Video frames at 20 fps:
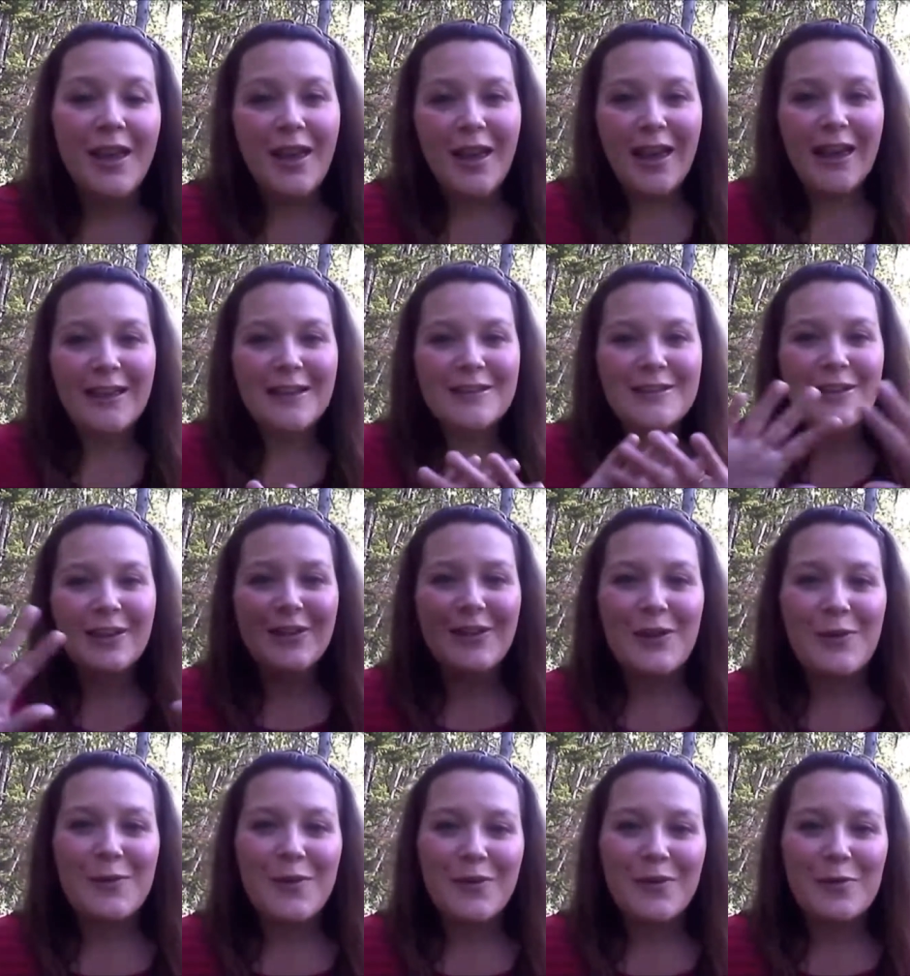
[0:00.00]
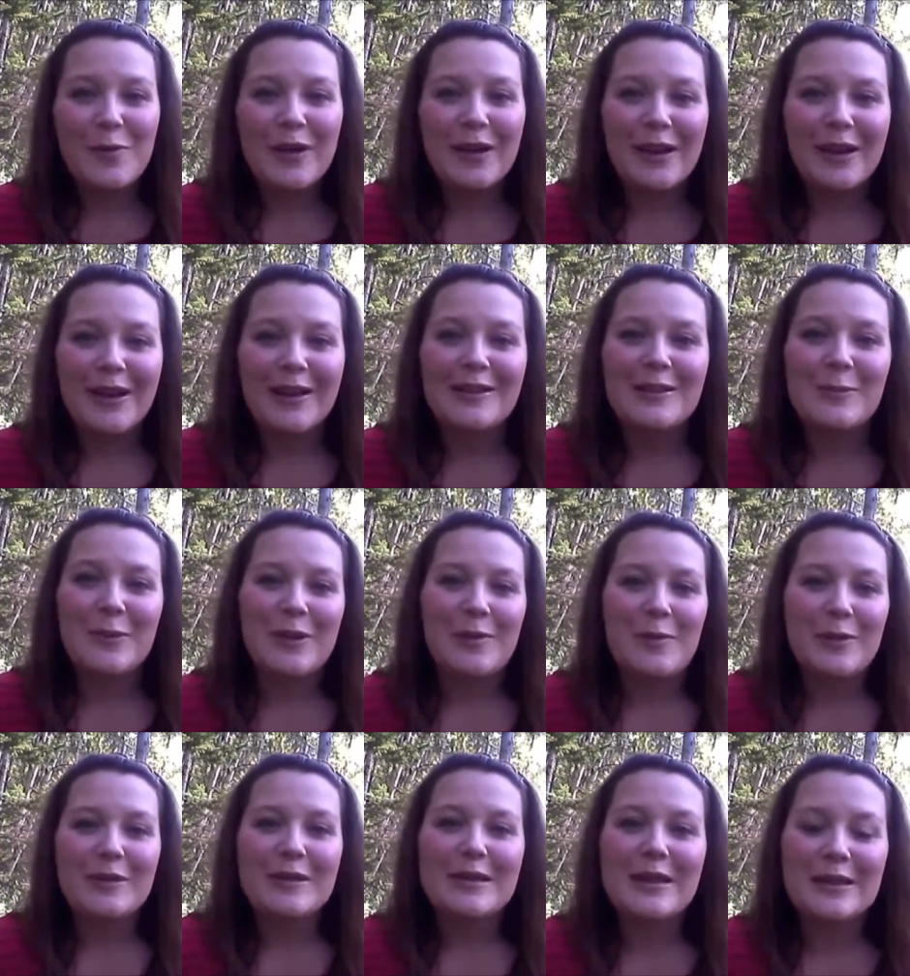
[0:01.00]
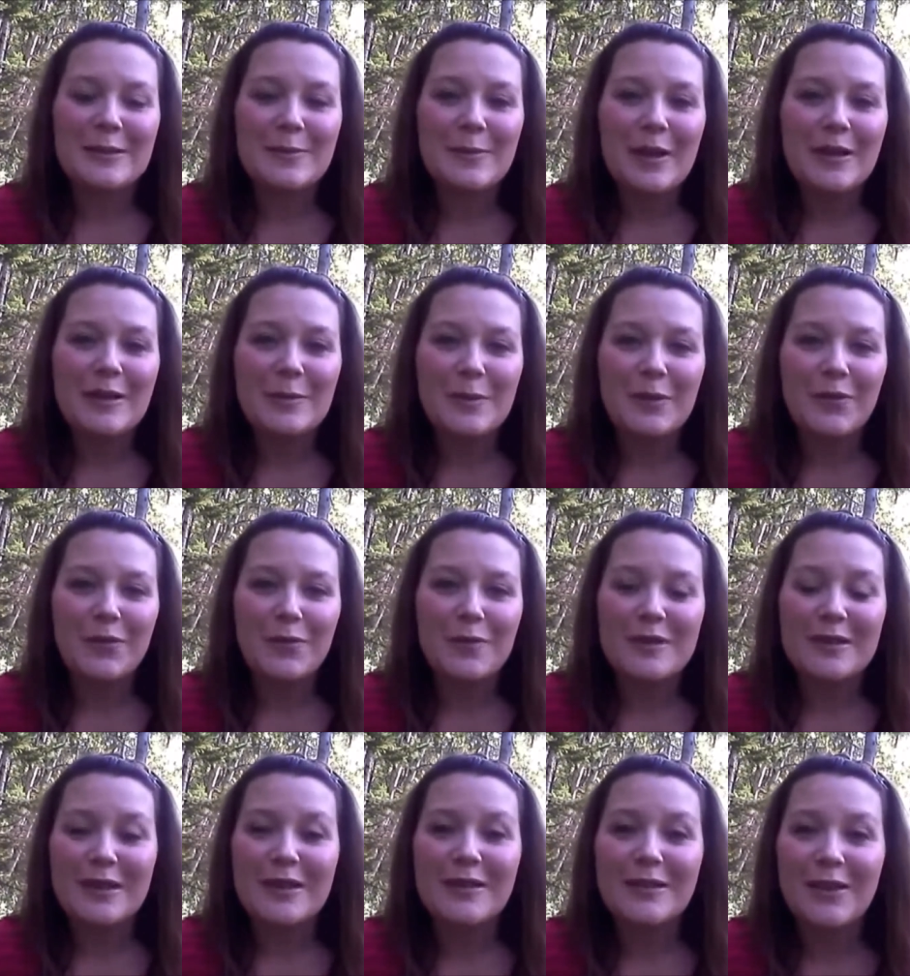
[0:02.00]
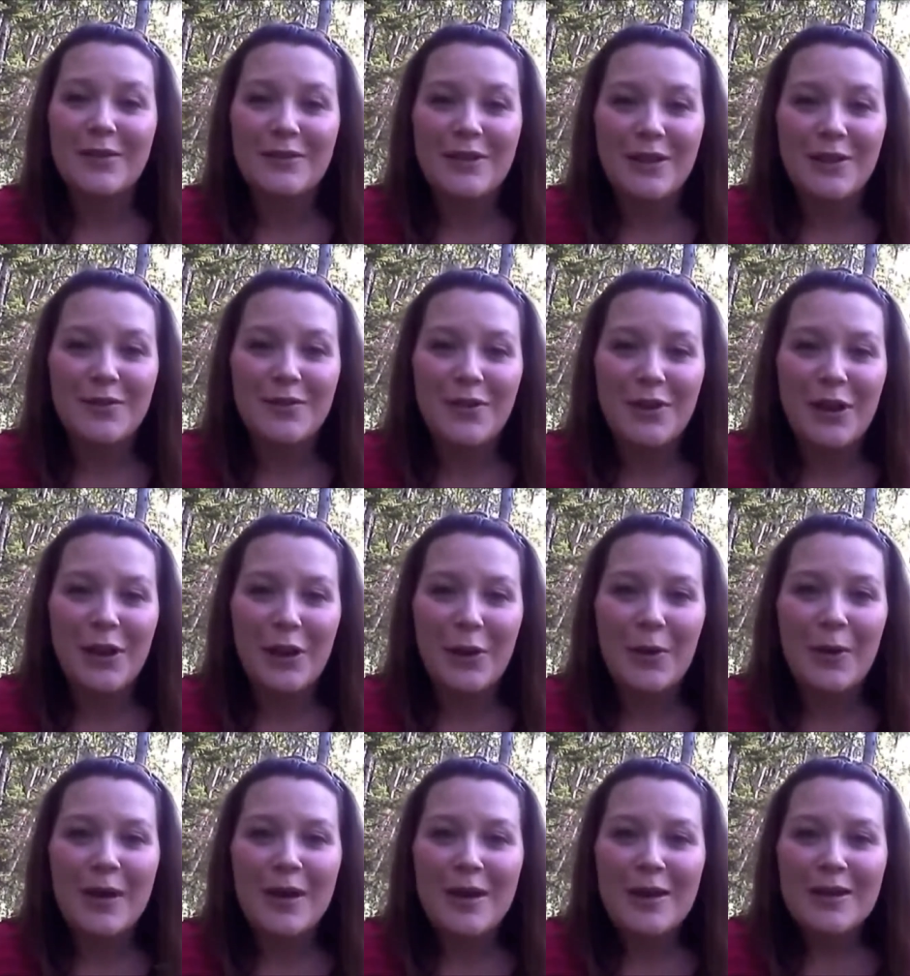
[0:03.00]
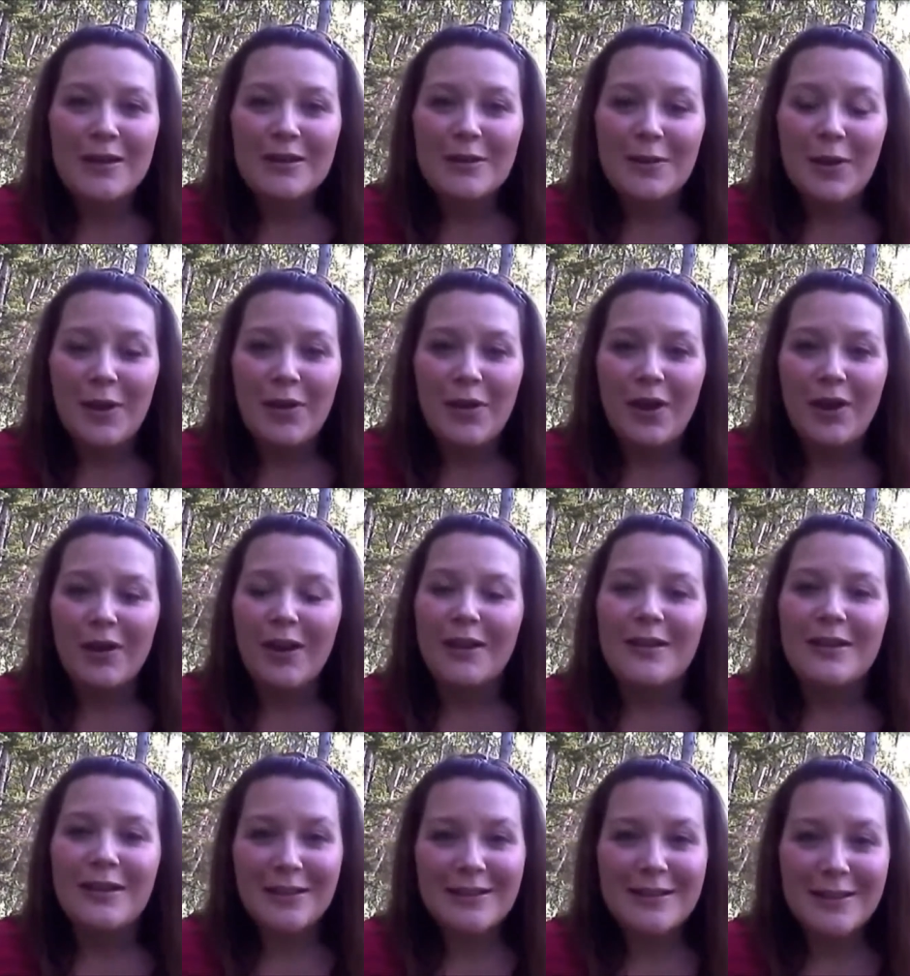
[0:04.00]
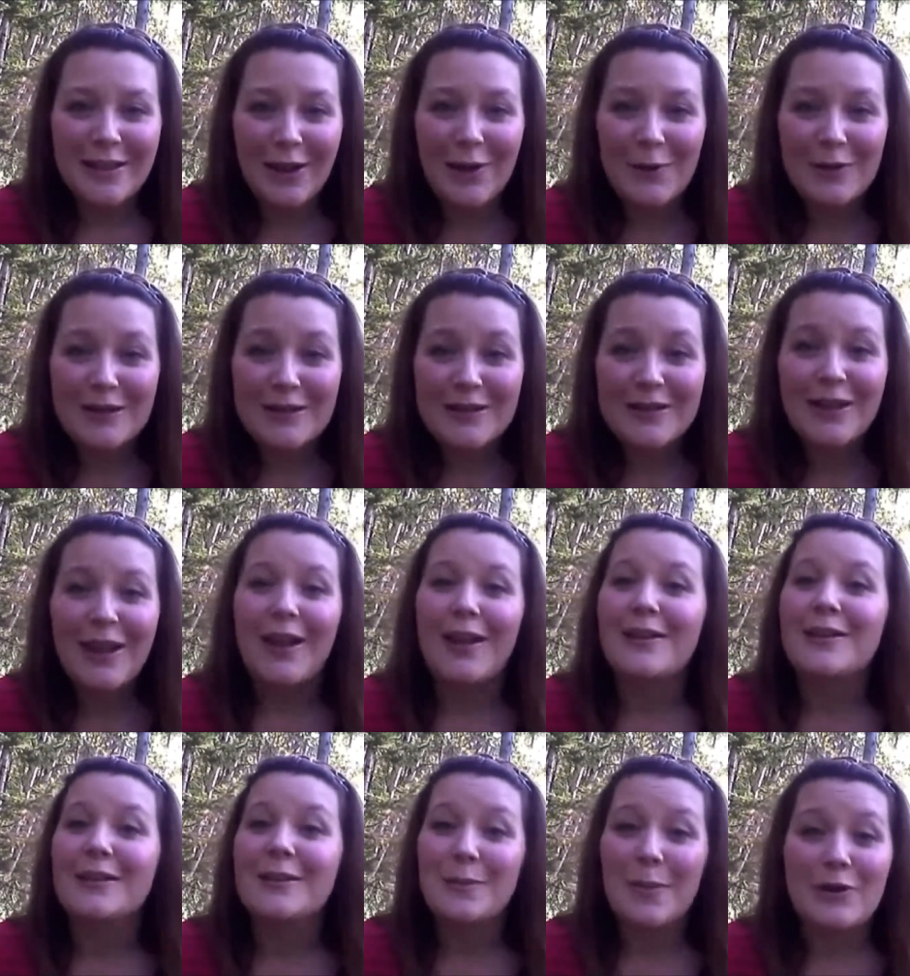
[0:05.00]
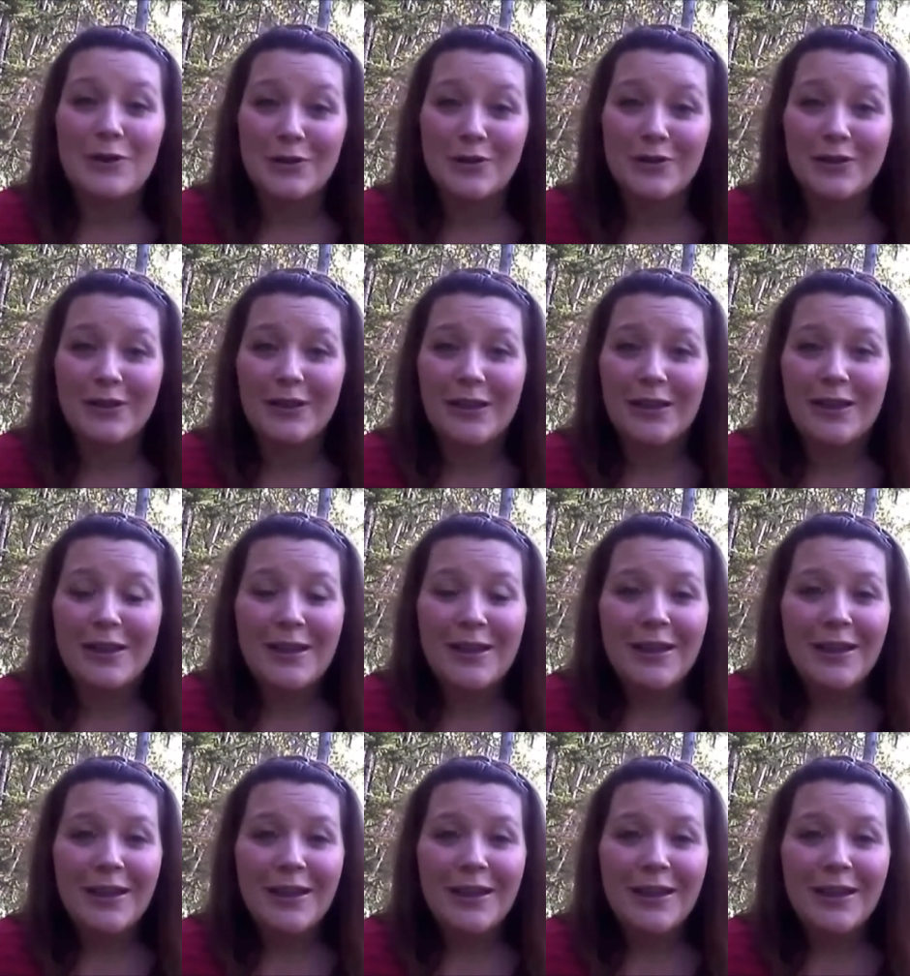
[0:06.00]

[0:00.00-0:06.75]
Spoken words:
And hello everybody, it's been about 6 months since I've done a video, so I thought I need to get one today, especially